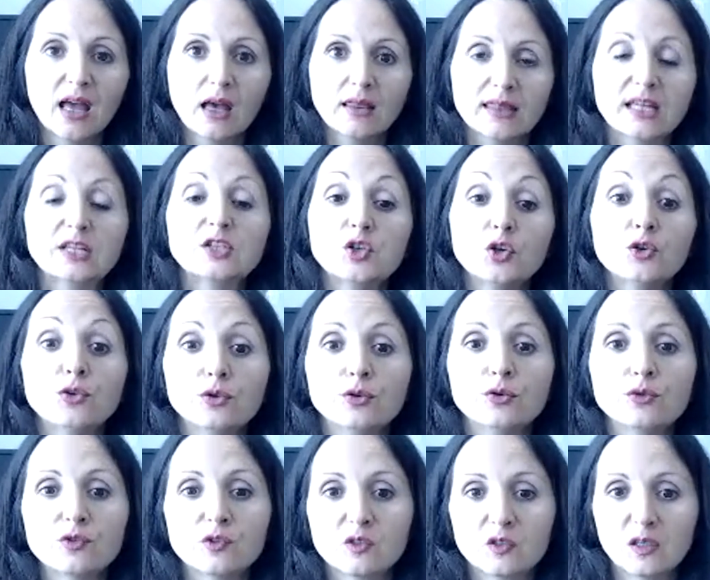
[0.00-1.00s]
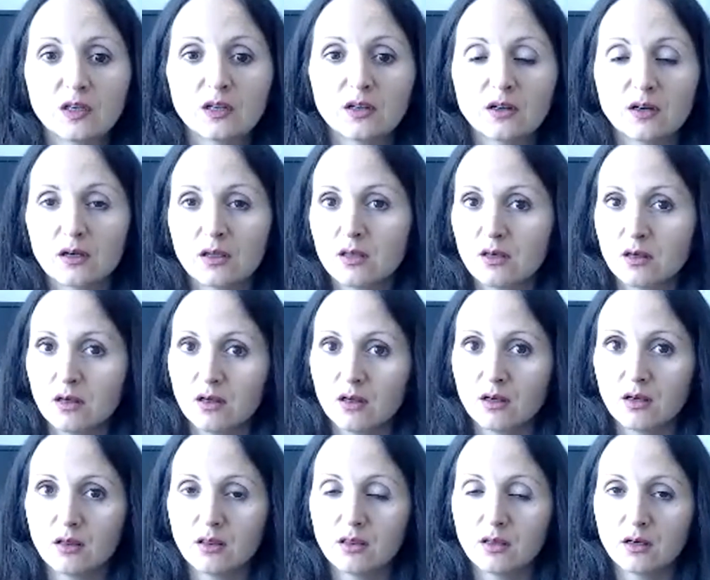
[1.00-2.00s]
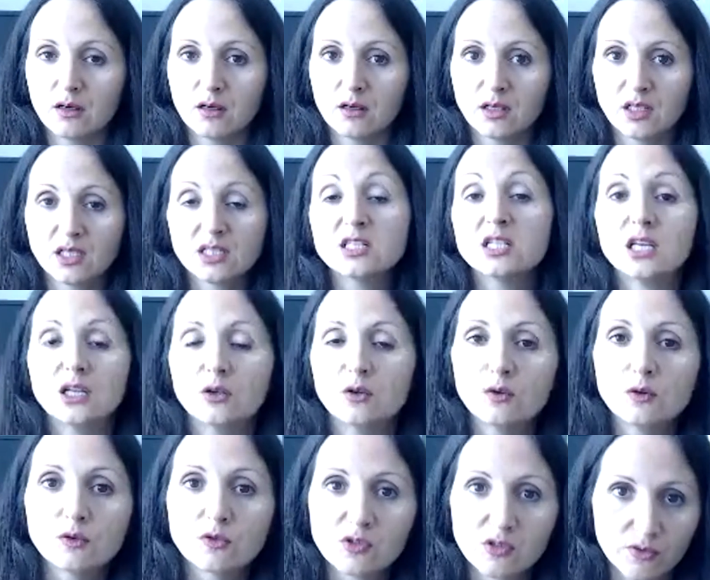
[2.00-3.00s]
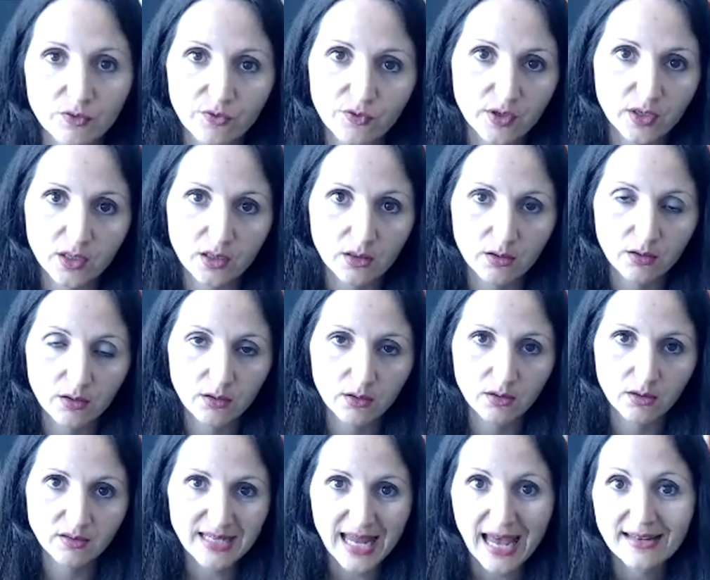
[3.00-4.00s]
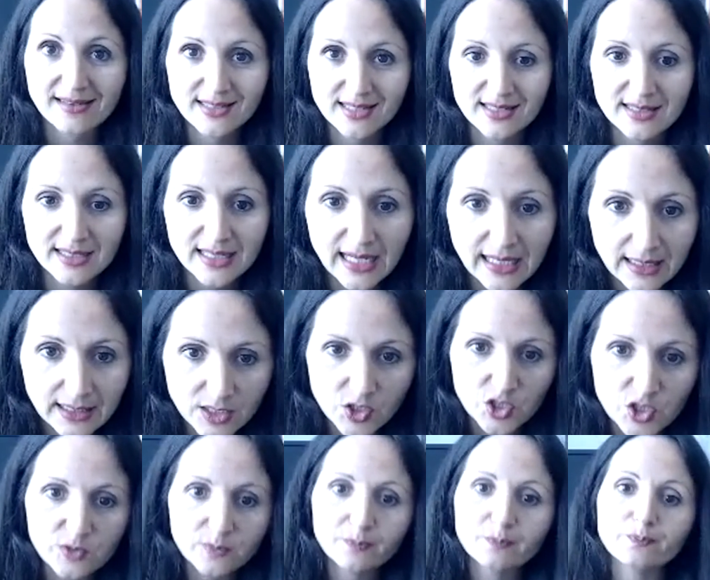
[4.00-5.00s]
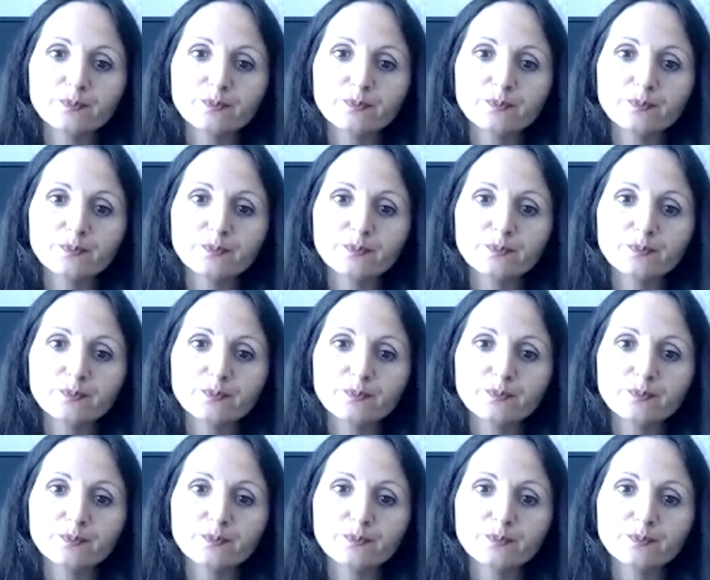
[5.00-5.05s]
that you use the continuous tenses in English.